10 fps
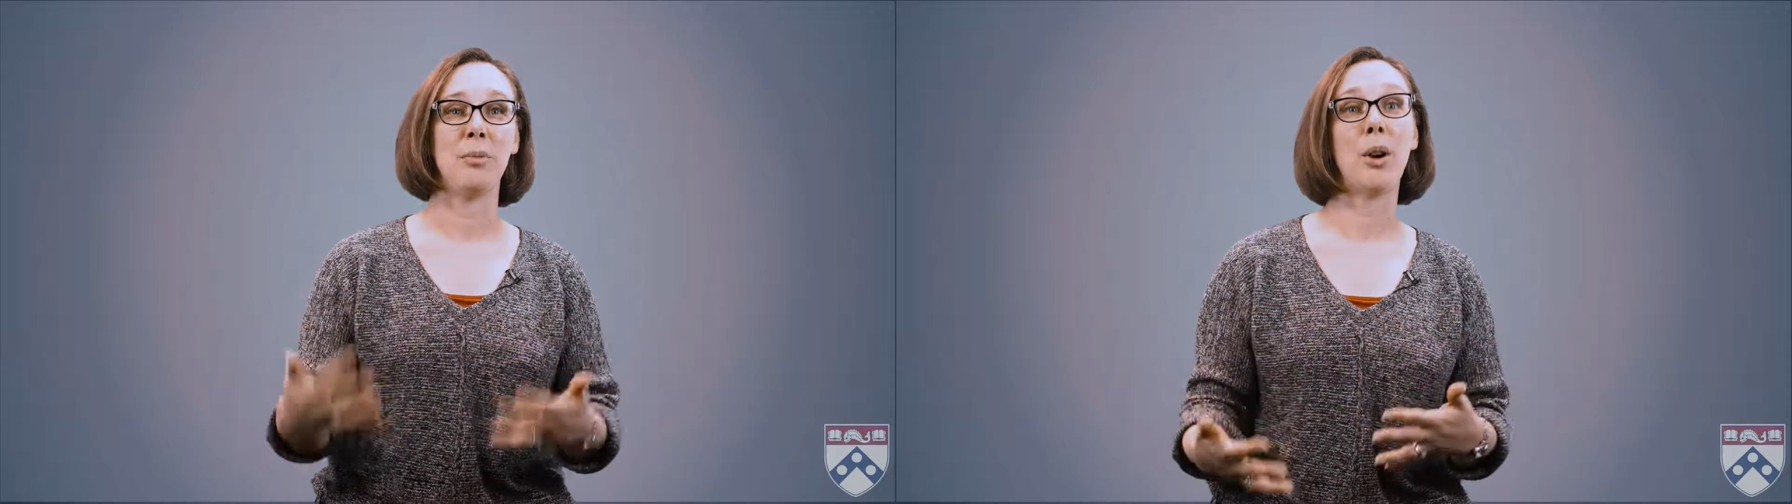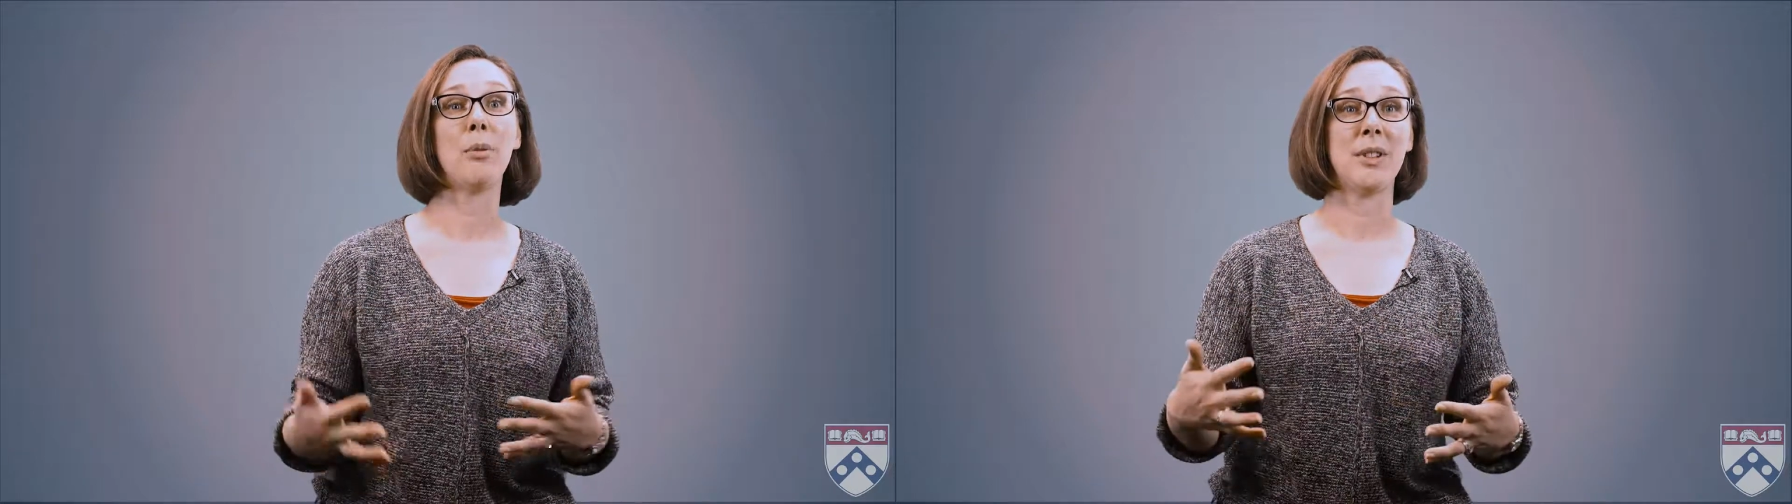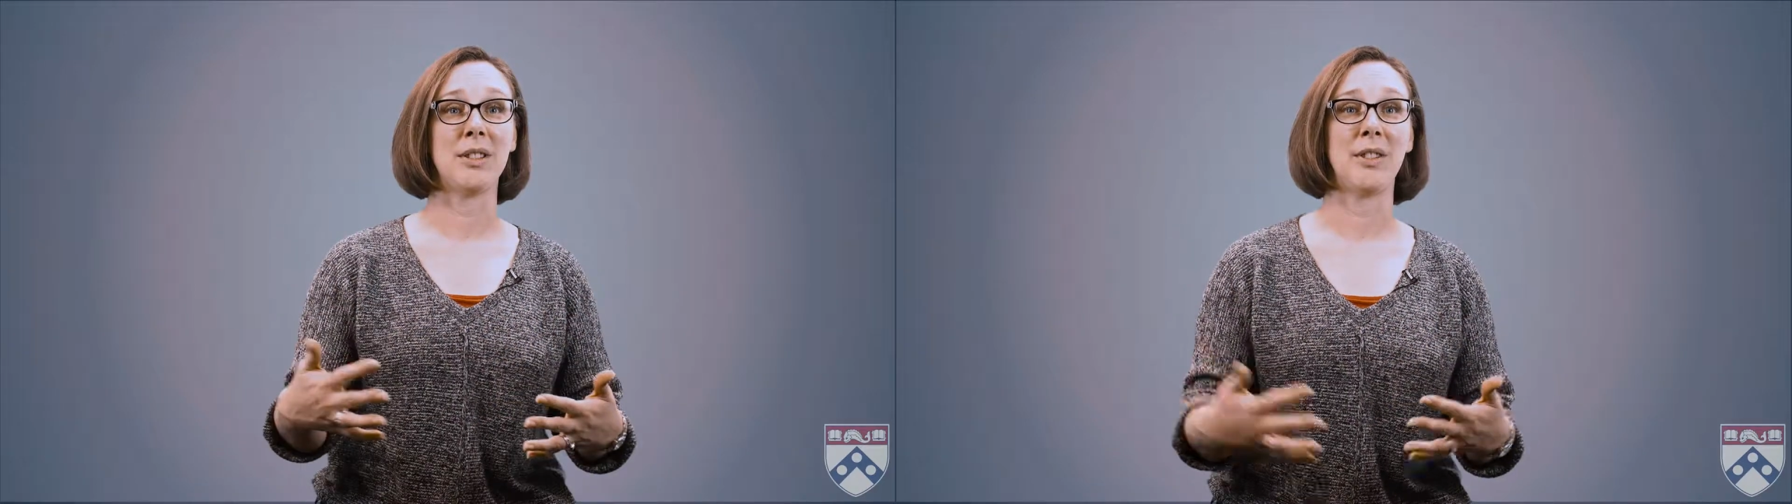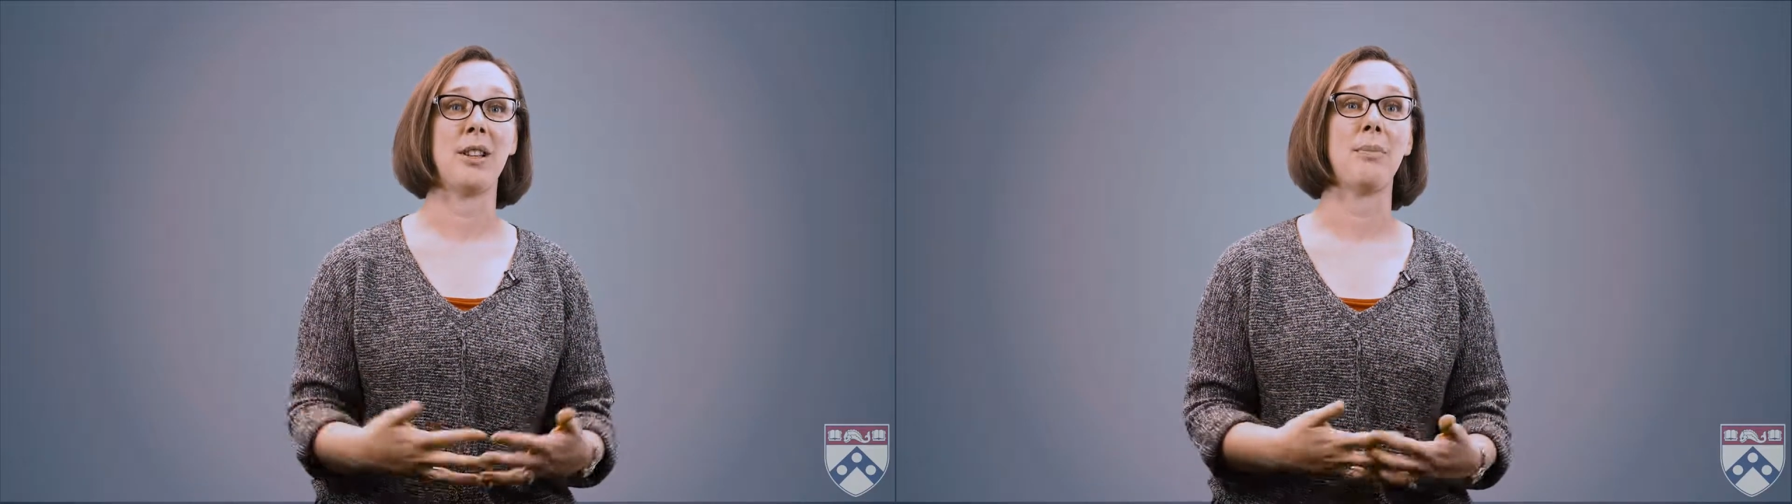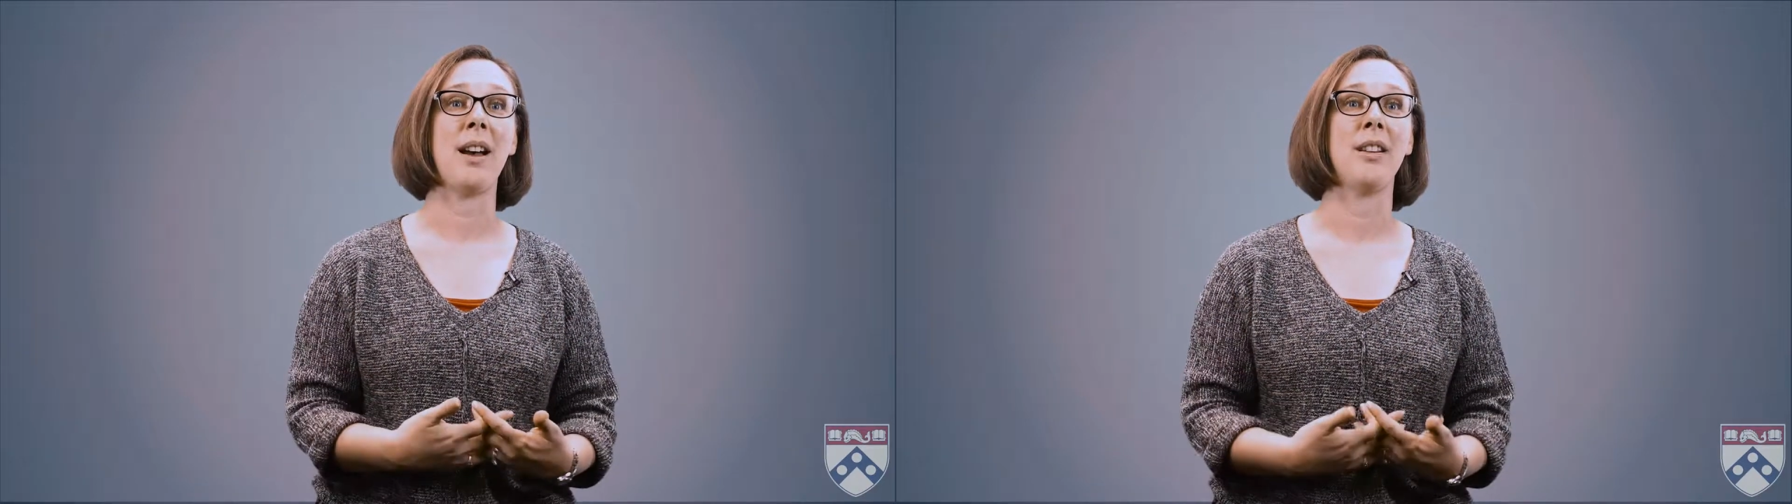
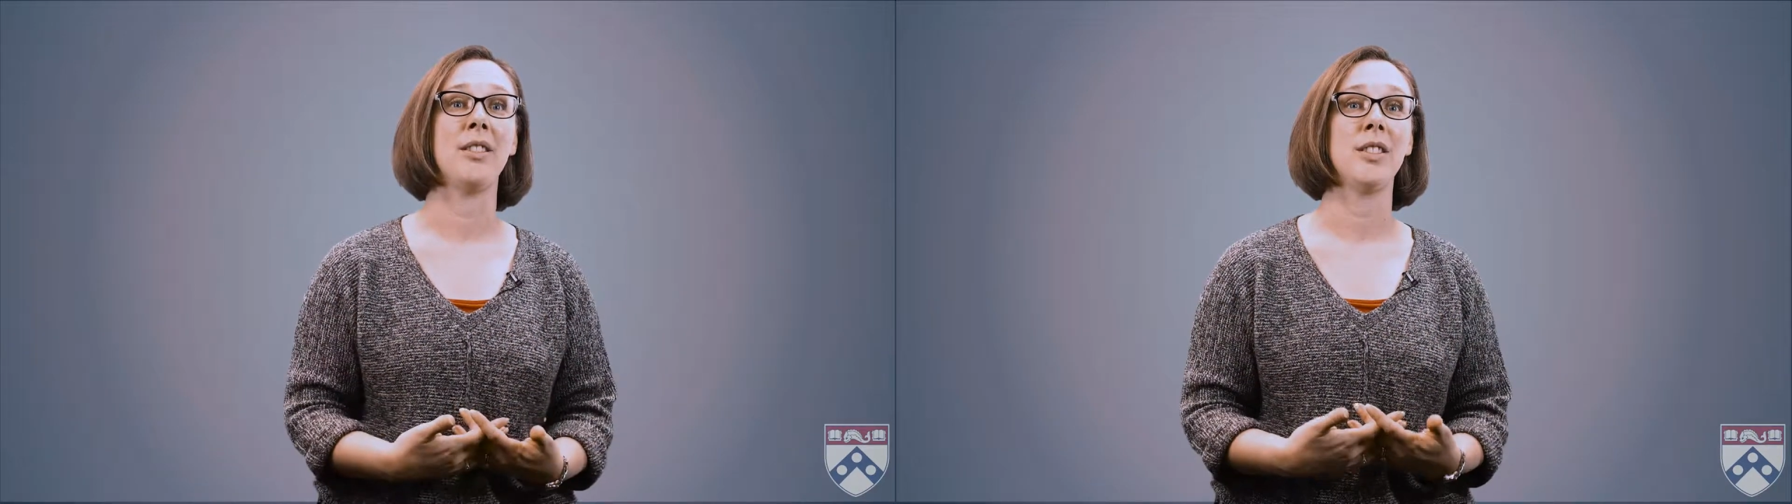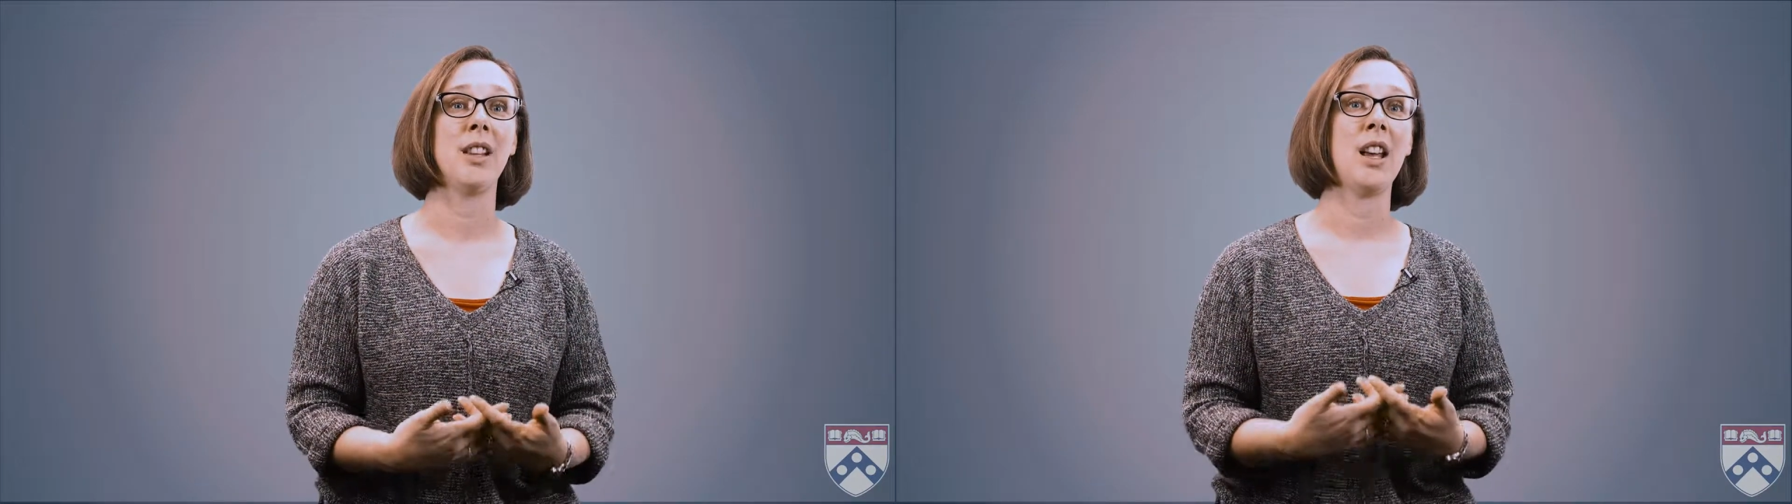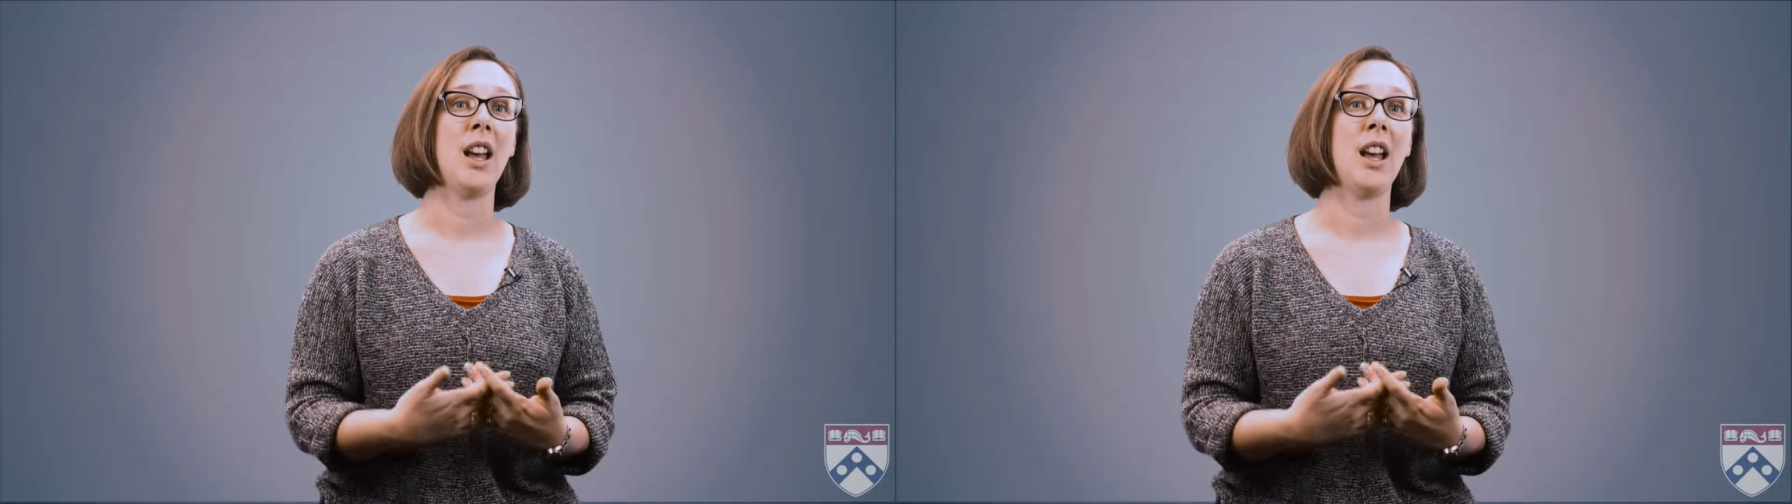purposefully about